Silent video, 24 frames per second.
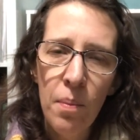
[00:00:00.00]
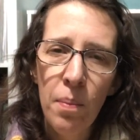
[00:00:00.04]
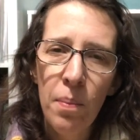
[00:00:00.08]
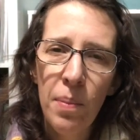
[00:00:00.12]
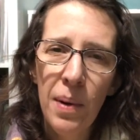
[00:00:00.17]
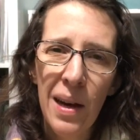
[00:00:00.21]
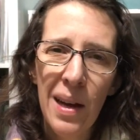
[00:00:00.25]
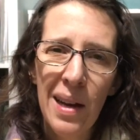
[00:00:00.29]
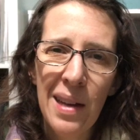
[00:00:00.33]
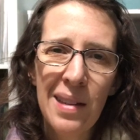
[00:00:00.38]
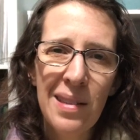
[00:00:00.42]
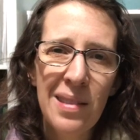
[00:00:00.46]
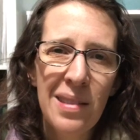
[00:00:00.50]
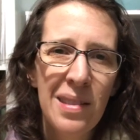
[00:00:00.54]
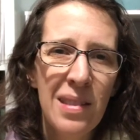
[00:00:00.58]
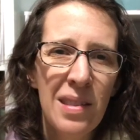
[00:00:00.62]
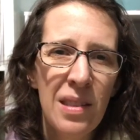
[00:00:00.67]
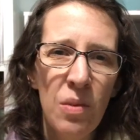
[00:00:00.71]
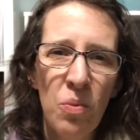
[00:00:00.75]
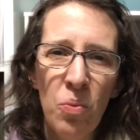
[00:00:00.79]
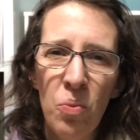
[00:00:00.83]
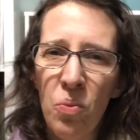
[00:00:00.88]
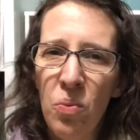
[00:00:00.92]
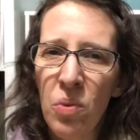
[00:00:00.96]
but
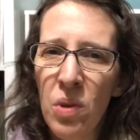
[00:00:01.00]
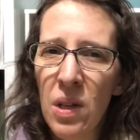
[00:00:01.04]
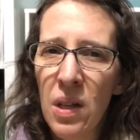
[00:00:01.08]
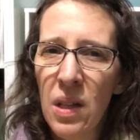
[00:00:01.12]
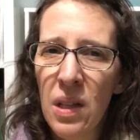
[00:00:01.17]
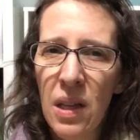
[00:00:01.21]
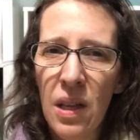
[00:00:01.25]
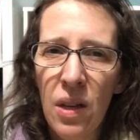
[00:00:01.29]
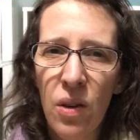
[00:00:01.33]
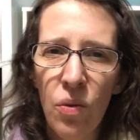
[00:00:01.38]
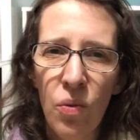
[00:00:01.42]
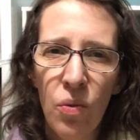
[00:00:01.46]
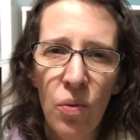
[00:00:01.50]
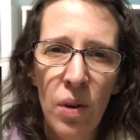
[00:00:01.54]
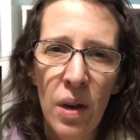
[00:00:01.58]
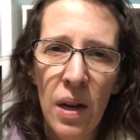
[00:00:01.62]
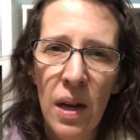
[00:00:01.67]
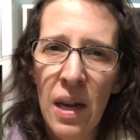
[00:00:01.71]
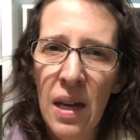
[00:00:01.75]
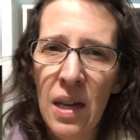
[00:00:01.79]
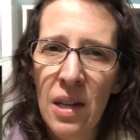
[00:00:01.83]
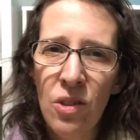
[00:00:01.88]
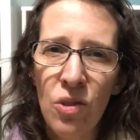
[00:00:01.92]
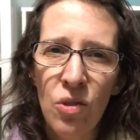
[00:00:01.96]
just really
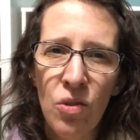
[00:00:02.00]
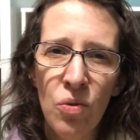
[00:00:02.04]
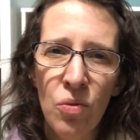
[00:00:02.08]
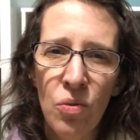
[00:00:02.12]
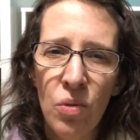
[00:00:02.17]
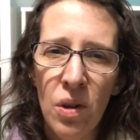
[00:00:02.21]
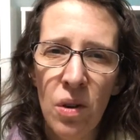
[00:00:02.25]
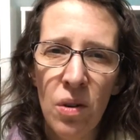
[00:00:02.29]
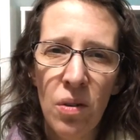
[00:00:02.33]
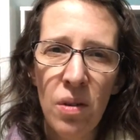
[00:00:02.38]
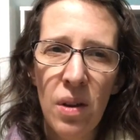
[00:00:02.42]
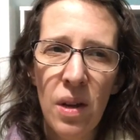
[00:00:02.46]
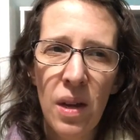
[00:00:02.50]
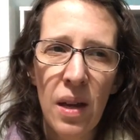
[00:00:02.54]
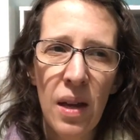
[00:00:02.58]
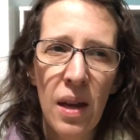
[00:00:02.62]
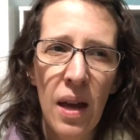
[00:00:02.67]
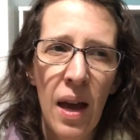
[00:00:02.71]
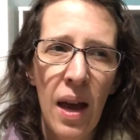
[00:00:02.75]
gray and dreary,